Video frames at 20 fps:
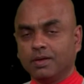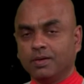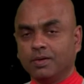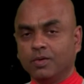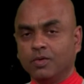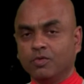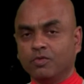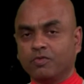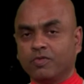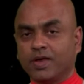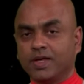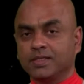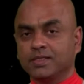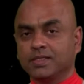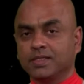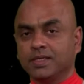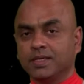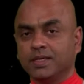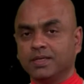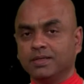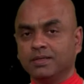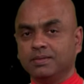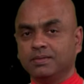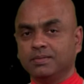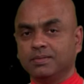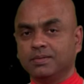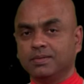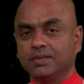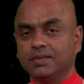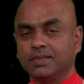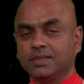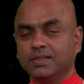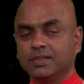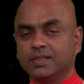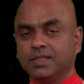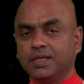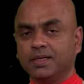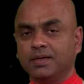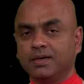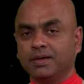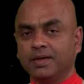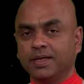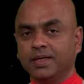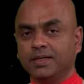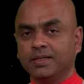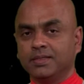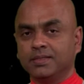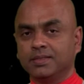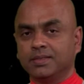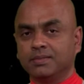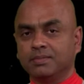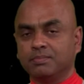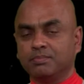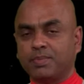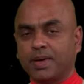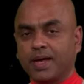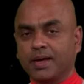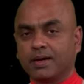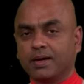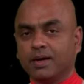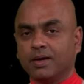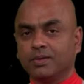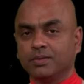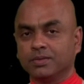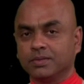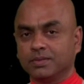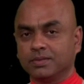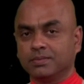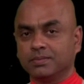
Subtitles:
no fancy sceneries and backgrounds,